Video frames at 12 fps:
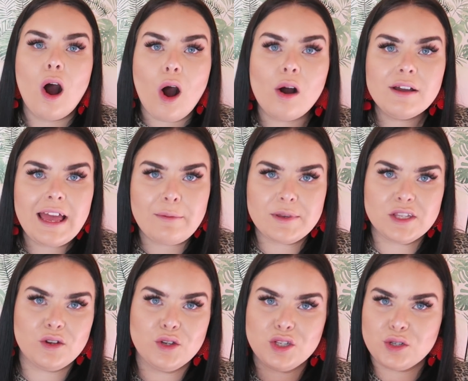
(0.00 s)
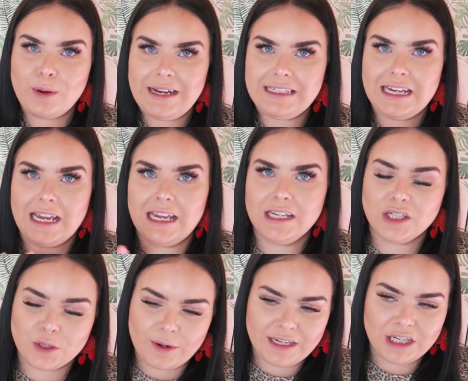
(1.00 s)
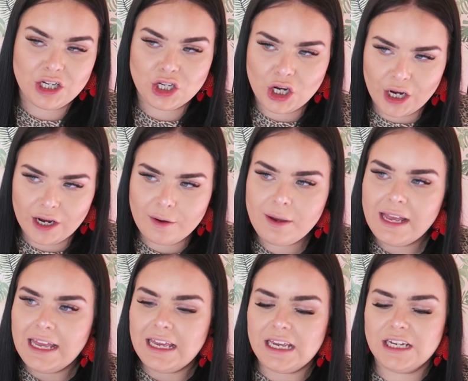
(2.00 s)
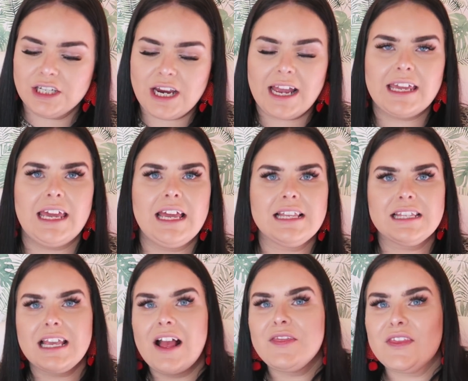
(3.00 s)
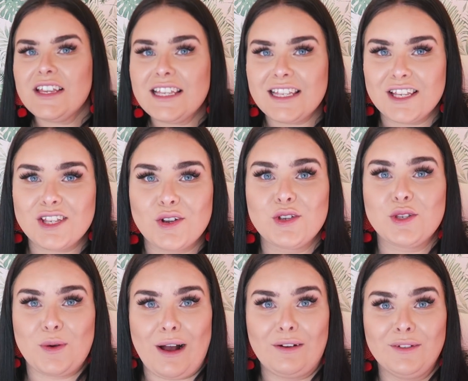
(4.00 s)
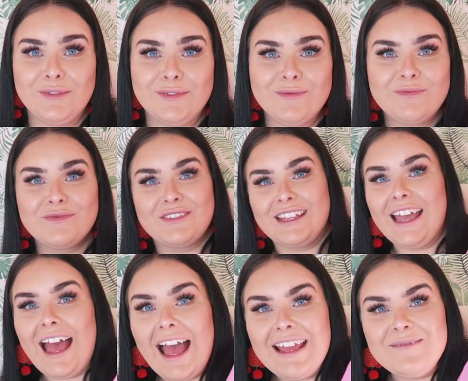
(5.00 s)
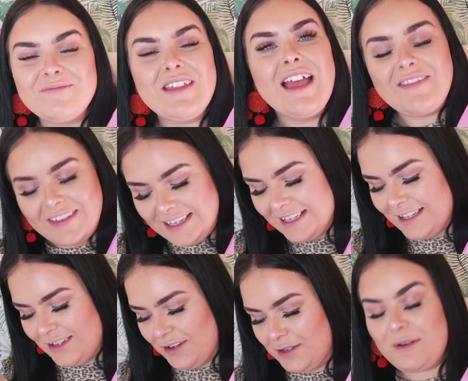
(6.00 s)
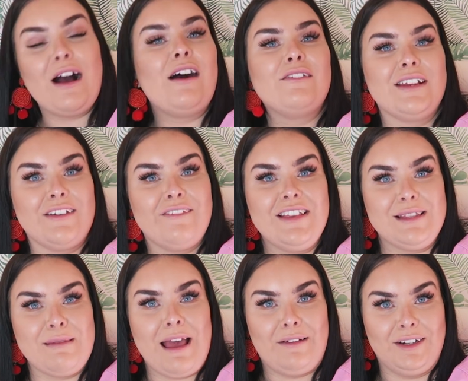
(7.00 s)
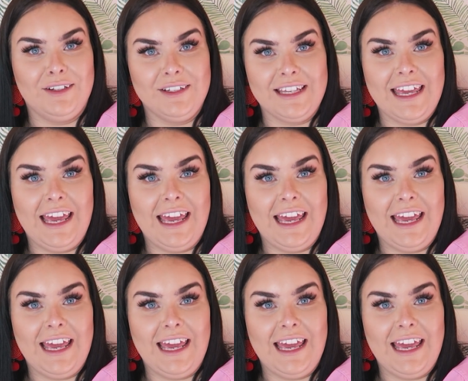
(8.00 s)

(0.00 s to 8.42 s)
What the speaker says: I am a size 20 to 22 in jackets. This is a size 12. Okay, this is a size 12 and it fits me how I like